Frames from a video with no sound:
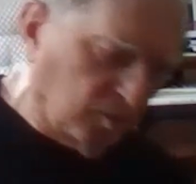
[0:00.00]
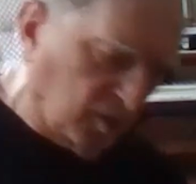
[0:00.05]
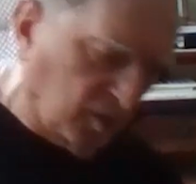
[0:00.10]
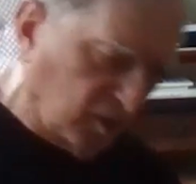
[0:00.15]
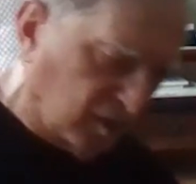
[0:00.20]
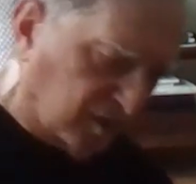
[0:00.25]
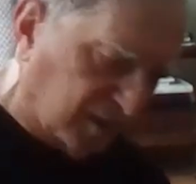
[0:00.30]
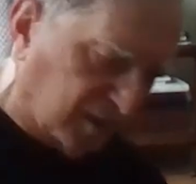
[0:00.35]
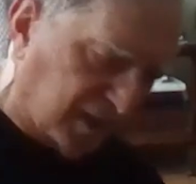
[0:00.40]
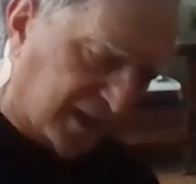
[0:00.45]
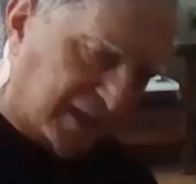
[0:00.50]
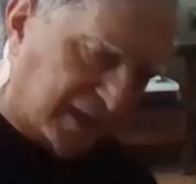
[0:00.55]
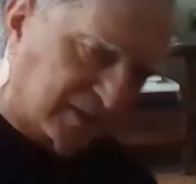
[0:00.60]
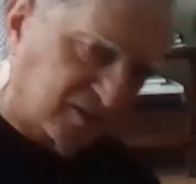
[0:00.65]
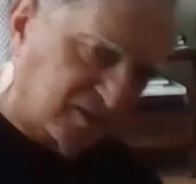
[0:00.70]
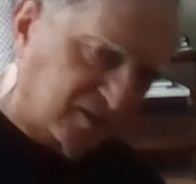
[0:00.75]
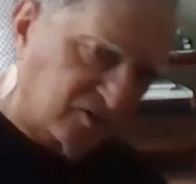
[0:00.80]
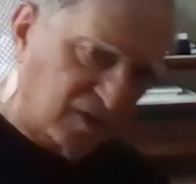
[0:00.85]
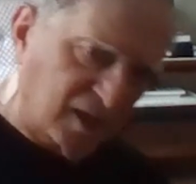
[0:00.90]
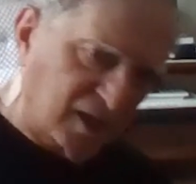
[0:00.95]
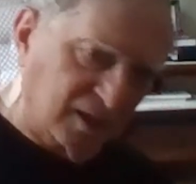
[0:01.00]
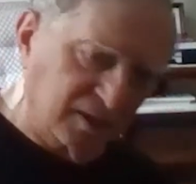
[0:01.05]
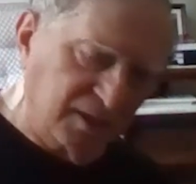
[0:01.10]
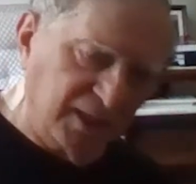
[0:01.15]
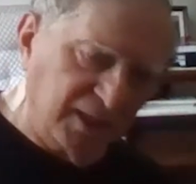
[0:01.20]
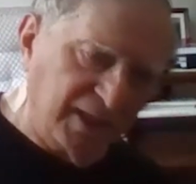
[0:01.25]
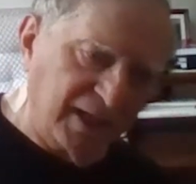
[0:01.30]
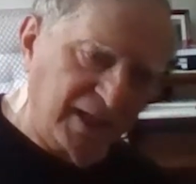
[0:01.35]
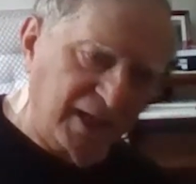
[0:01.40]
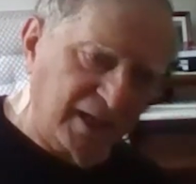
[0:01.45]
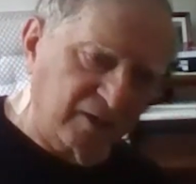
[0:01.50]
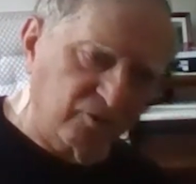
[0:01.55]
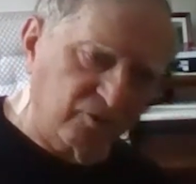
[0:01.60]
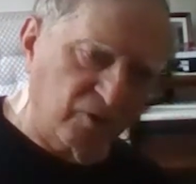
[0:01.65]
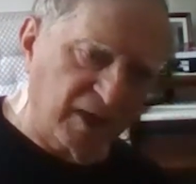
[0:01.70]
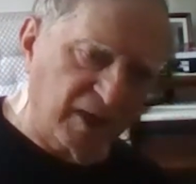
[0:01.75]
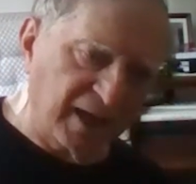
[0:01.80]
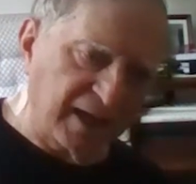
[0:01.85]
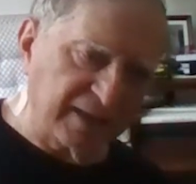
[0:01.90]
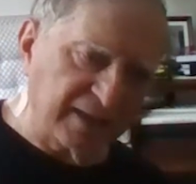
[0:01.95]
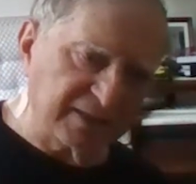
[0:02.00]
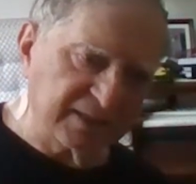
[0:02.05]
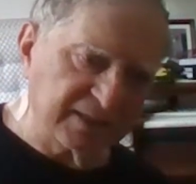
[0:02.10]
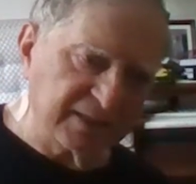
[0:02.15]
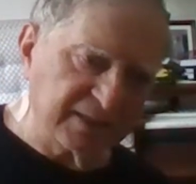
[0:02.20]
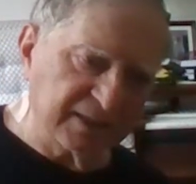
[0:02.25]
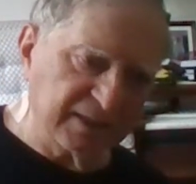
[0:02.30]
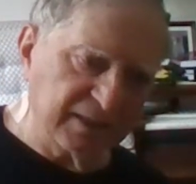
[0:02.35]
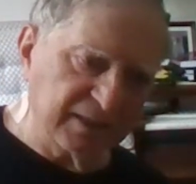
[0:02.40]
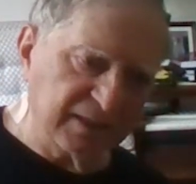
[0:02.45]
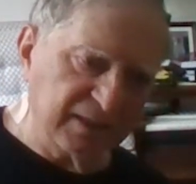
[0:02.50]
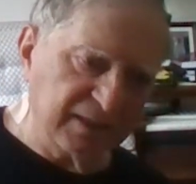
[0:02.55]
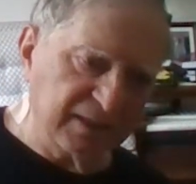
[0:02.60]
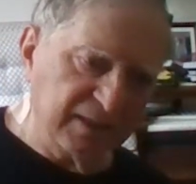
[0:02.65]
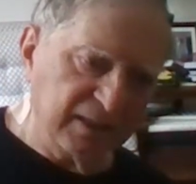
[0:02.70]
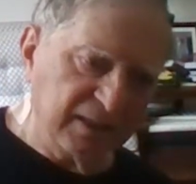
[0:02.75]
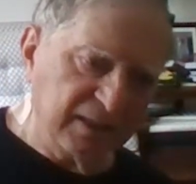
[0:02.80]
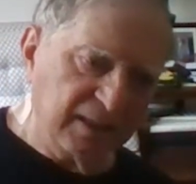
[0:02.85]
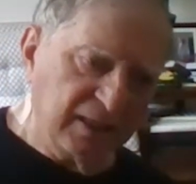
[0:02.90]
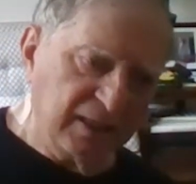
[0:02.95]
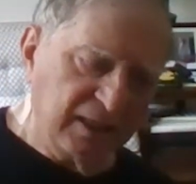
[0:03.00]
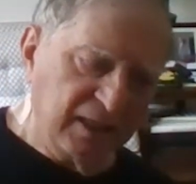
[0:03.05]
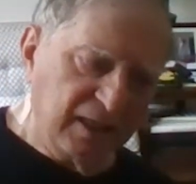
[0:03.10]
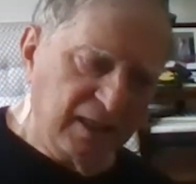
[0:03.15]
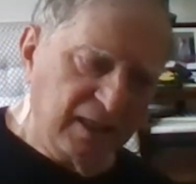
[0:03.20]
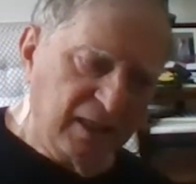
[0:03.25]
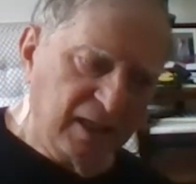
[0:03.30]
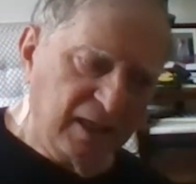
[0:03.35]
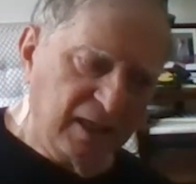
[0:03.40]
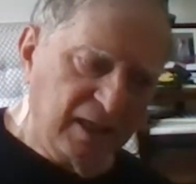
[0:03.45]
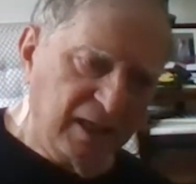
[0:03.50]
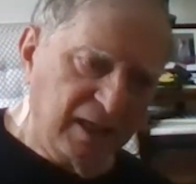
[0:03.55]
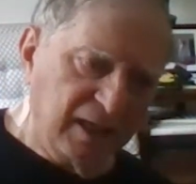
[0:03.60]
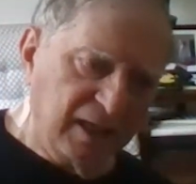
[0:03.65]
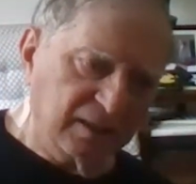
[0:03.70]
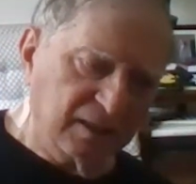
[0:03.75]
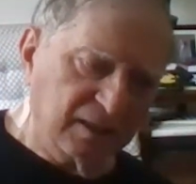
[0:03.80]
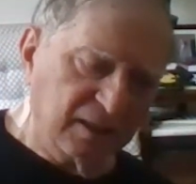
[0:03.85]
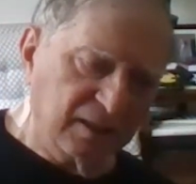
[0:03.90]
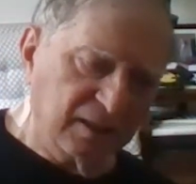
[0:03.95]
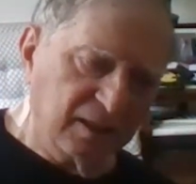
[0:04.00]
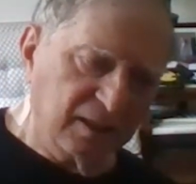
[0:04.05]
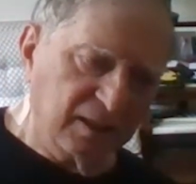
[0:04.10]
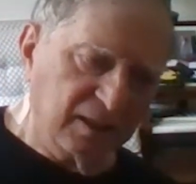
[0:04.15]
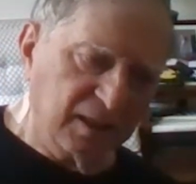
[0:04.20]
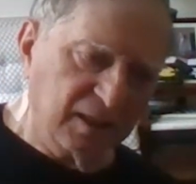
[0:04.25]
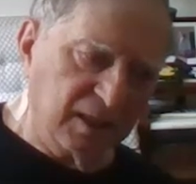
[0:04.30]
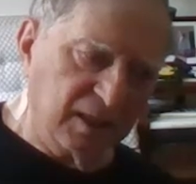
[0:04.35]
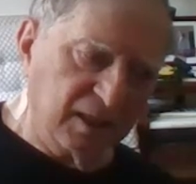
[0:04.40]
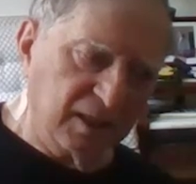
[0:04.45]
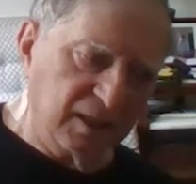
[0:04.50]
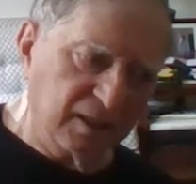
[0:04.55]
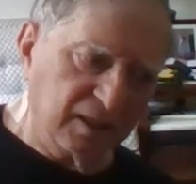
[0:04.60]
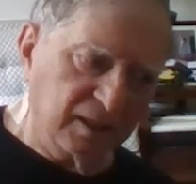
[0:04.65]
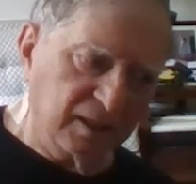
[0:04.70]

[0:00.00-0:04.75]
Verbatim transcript: A lot of that had this knee-high grass, and the uh,